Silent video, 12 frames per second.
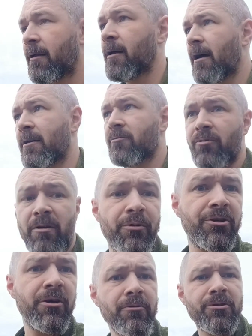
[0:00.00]
and
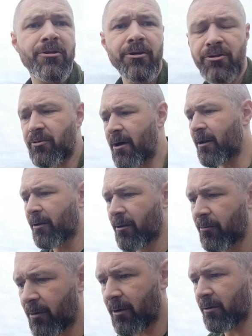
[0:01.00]
reproduce as well
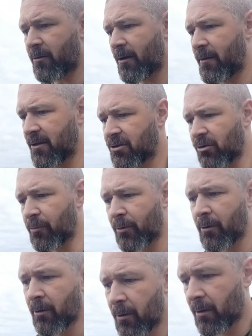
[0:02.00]
while they're in the tub
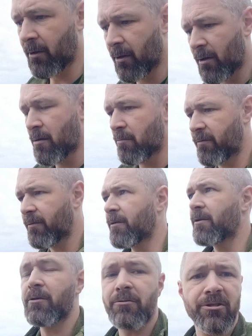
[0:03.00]
before
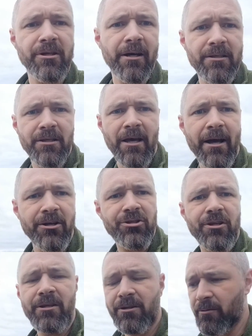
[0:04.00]
the newts start to hatch
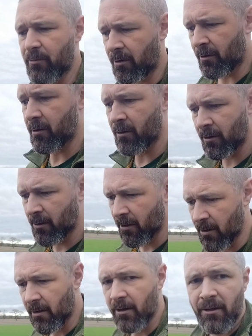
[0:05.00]
and eat them.
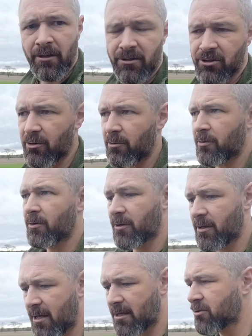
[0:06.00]
So
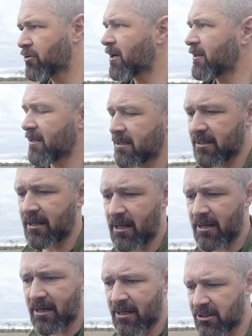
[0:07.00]
yeah, it's a good idea to get it
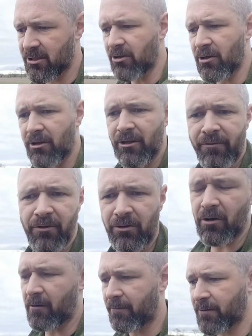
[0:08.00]
in nice and early. I've only
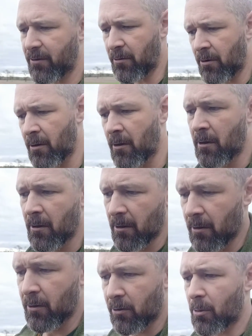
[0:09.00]
got a few,
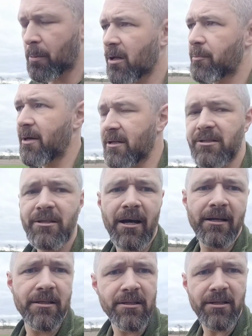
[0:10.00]
couple of bits
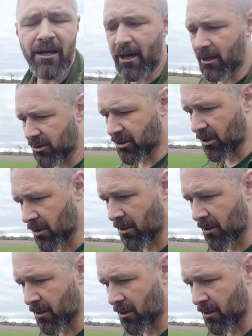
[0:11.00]
starting to hatch.